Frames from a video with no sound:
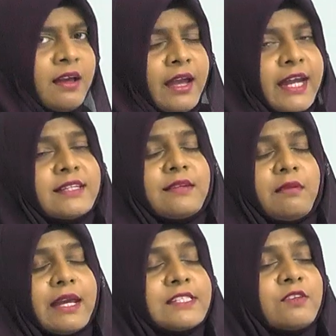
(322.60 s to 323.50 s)
It
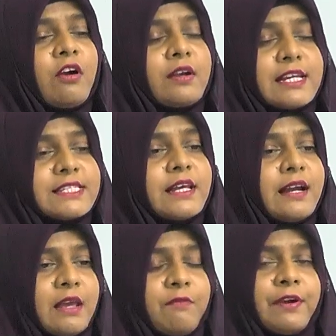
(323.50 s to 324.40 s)
is not
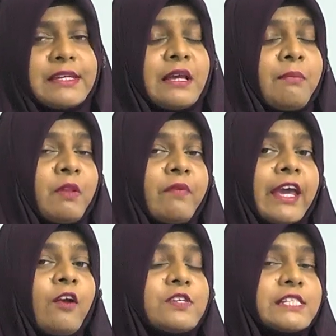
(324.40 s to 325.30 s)
necessarily, for example, we
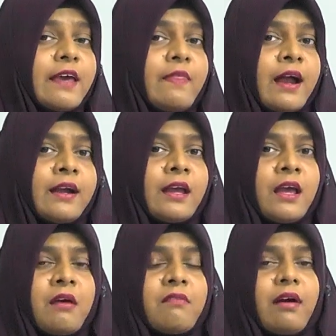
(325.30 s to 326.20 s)
cannot say that
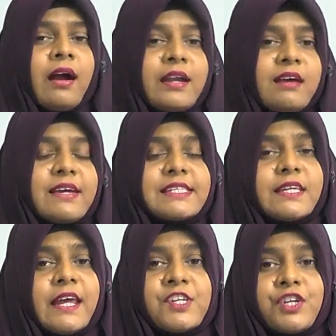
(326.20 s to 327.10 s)
under
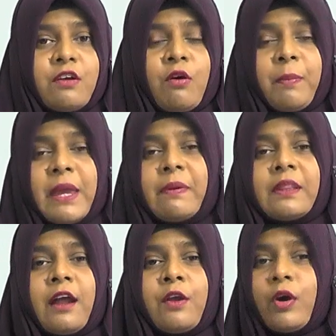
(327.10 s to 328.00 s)
vaccination or people
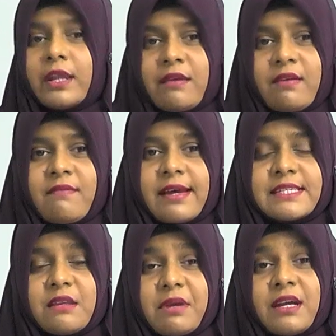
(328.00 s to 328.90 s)
are not giving
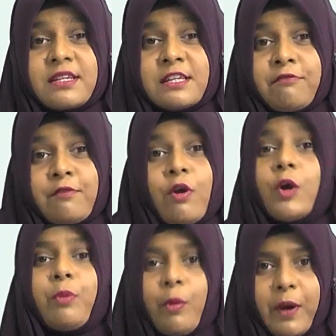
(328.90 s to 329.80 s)
vaccine because of
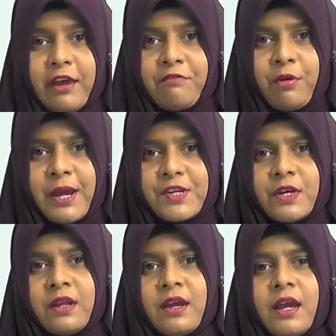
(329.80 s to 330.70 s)
not proper
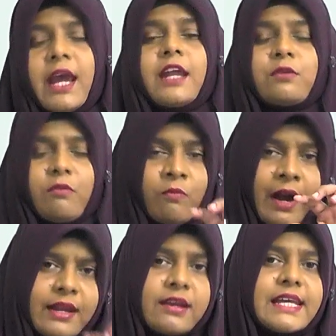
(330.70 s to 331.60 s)
information.
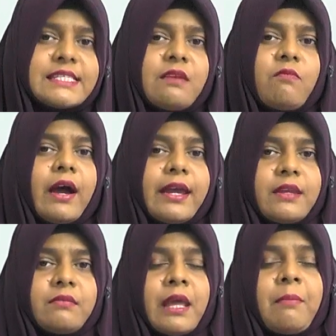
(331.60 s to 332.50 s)
One reason
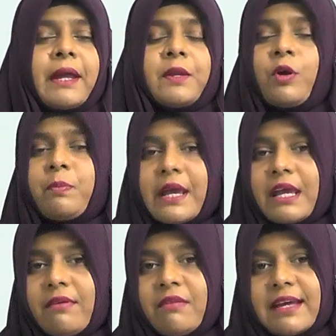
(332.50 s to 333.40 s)
why they might not be
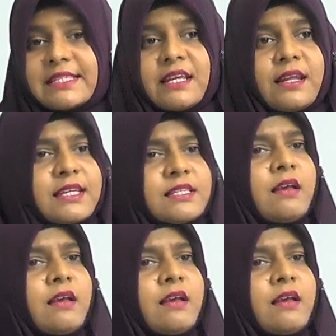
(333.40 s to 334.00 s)
giving vaccine is